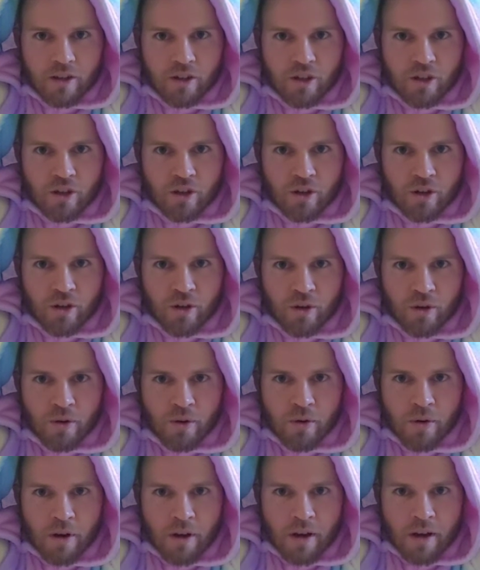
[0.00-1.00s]

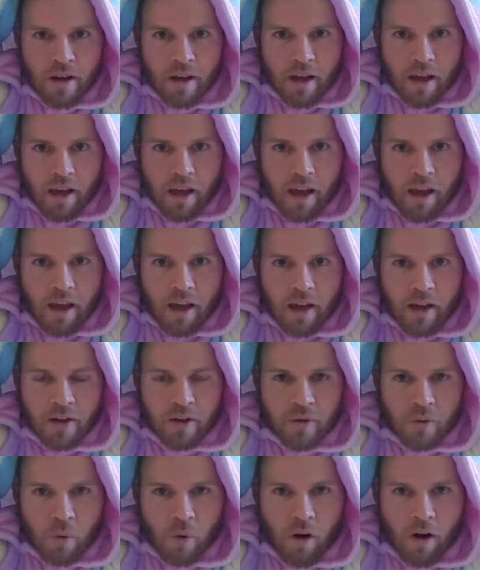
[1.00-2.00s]
2,
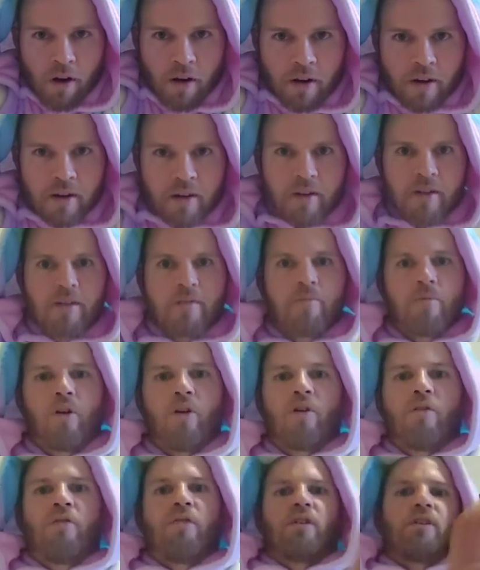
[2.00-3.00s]
and 1.
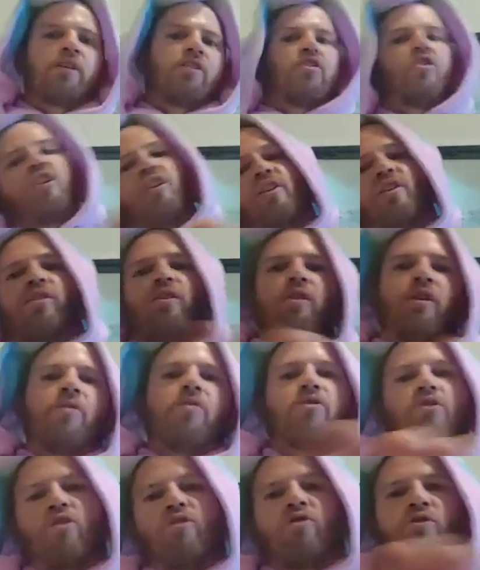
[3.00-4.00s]
Perfect. And shake it all
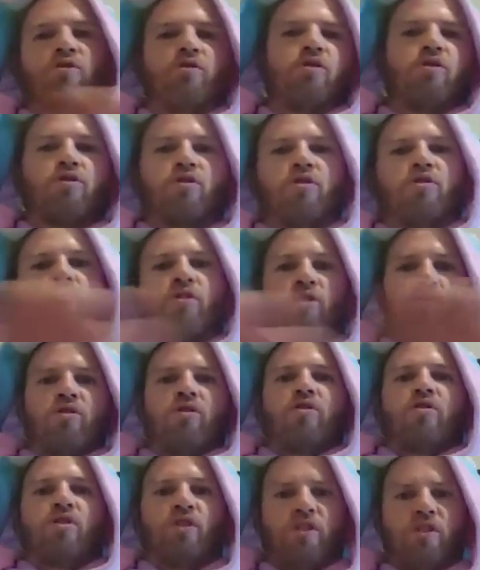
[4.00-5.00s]
out. Shake, shake, shake, shake, shake,
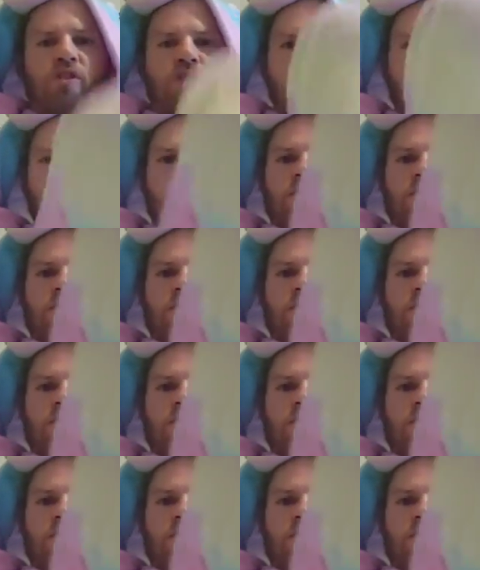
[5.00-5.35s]
shake, shake.